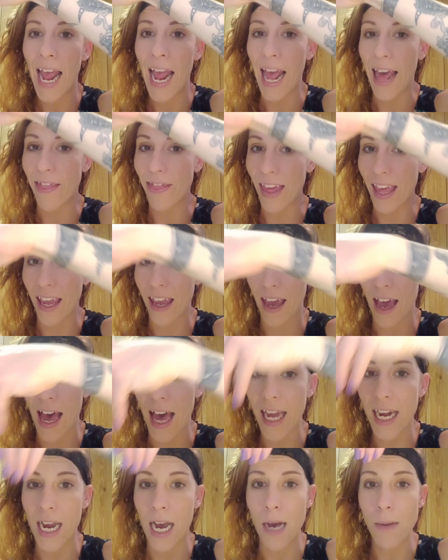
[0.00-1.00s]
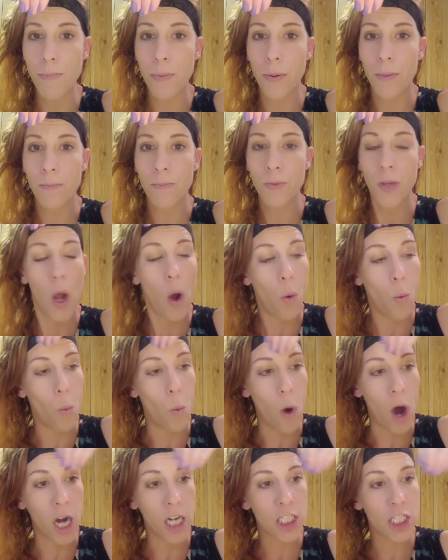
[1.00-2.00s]
and then got up,
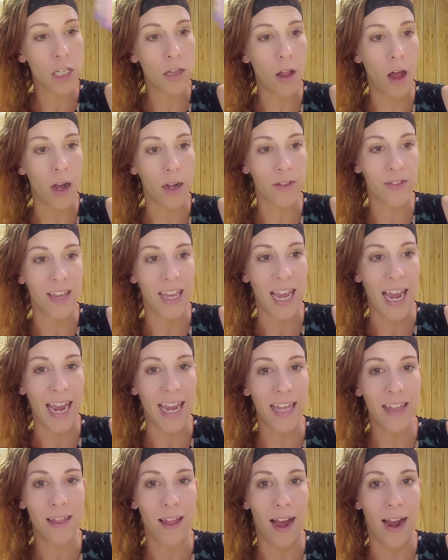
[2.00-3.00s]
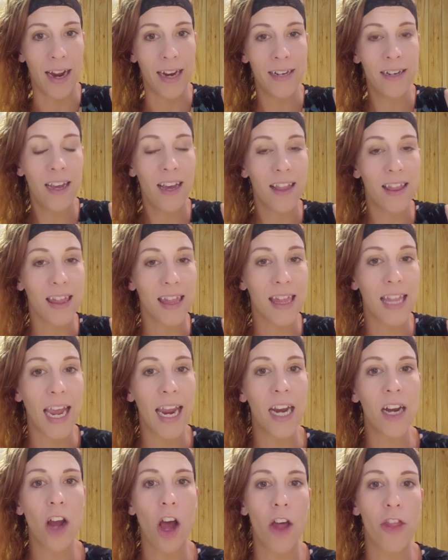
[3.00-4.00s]
walked along the A line,
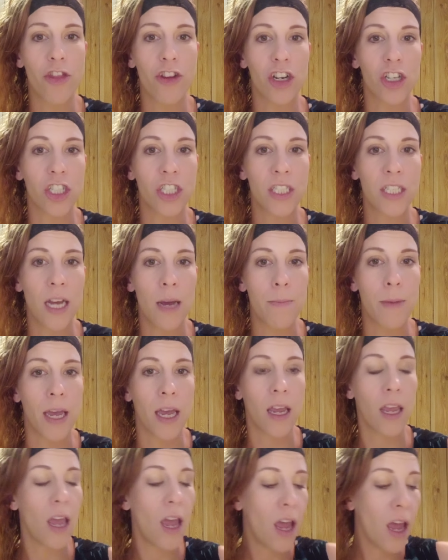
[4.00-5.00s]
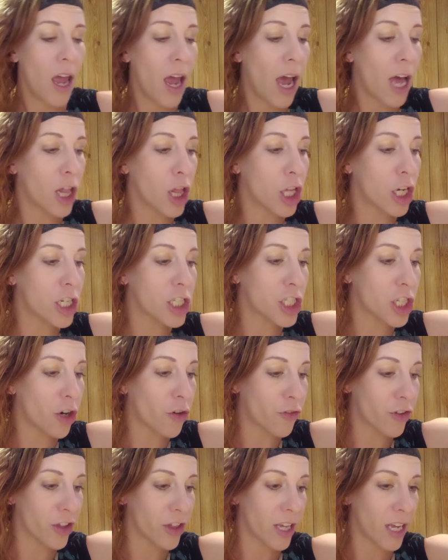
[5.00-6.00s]
laid on their stomach, looked
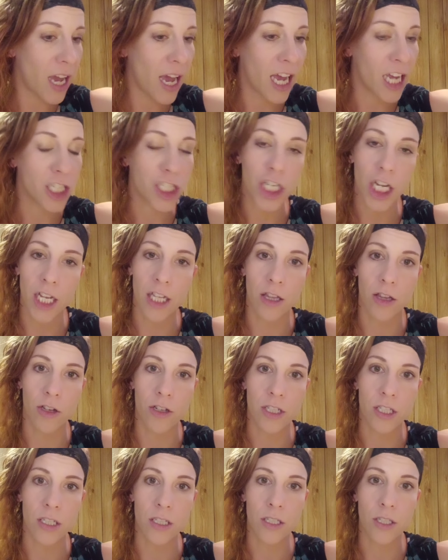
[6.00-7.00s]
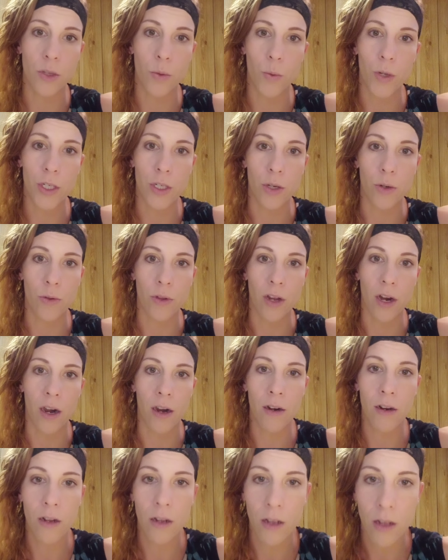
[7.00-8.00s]
over the edge, and looked into the window
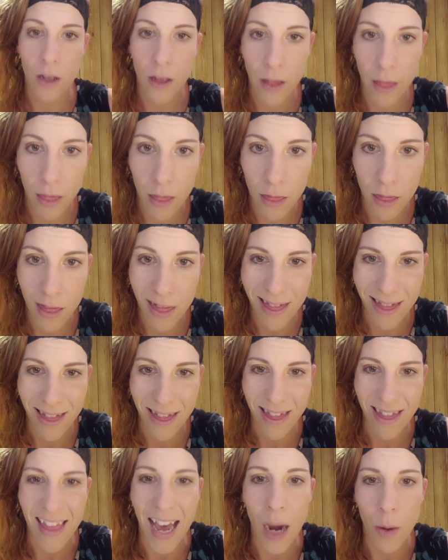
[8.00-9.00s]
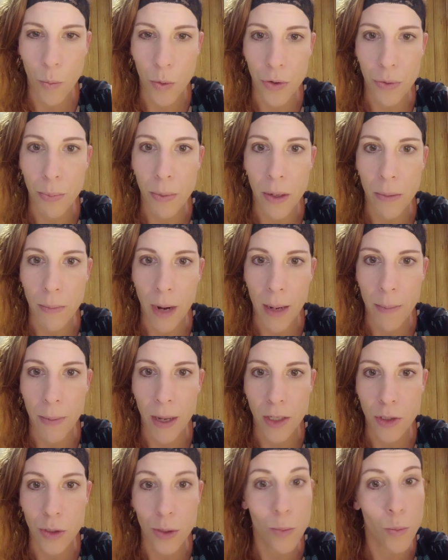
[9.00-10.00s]
there. That would have been my
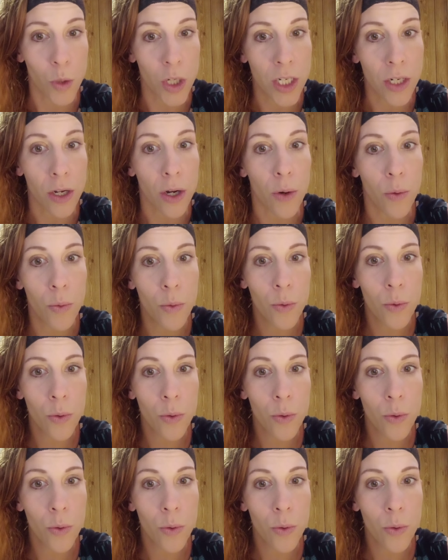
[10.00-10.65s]
bedroom window.